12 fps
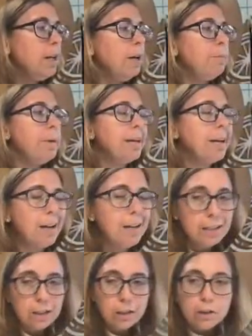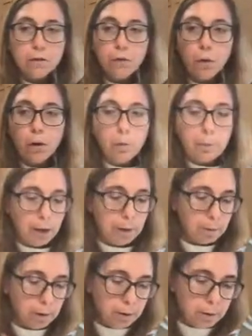because this is foil
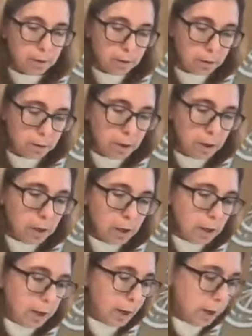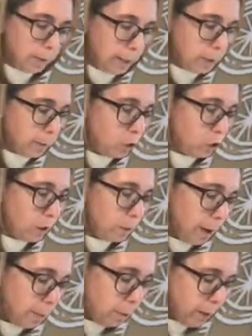paper. Like specialty
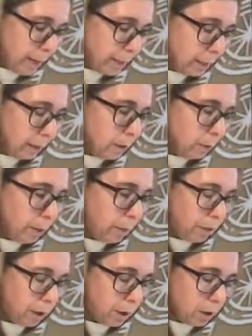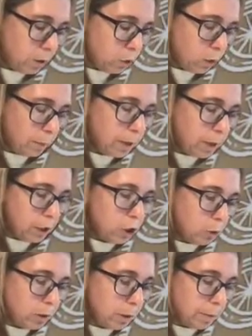paper, it's a little bit thicker. So I'm going to
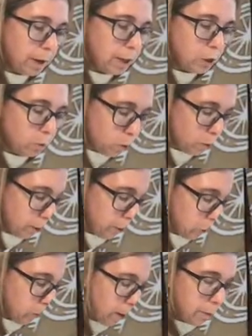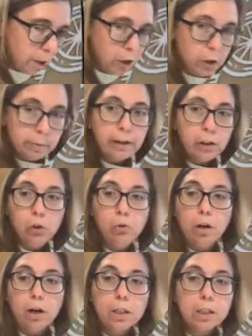do something I don't normally do. I'm going to use my glue
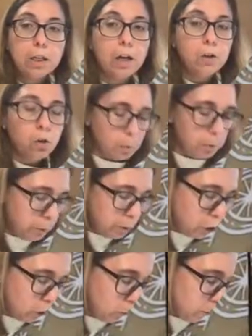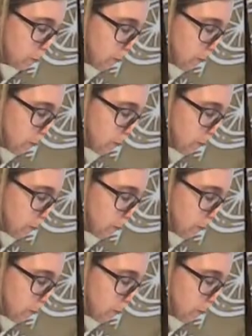dots. I normally would use